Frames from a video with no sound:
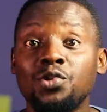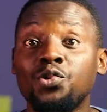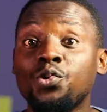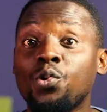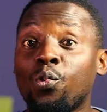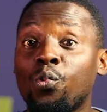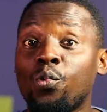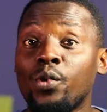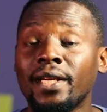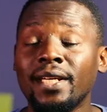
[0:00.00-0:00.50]
So
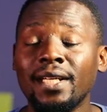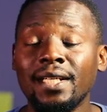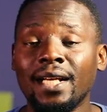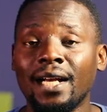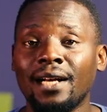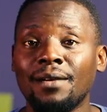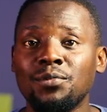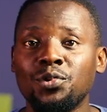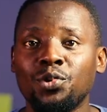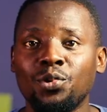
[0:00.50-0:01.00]
when it
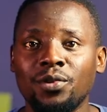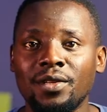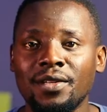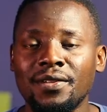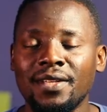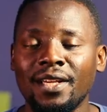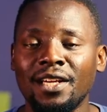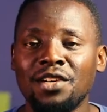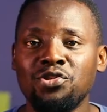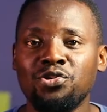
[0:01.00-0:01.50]
comes to
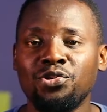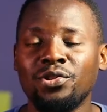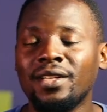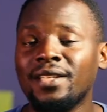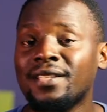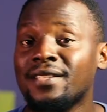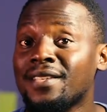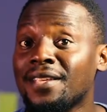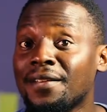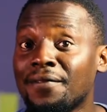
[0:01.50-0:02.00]
this entry,
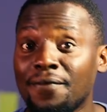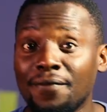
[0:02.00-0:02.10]
it's a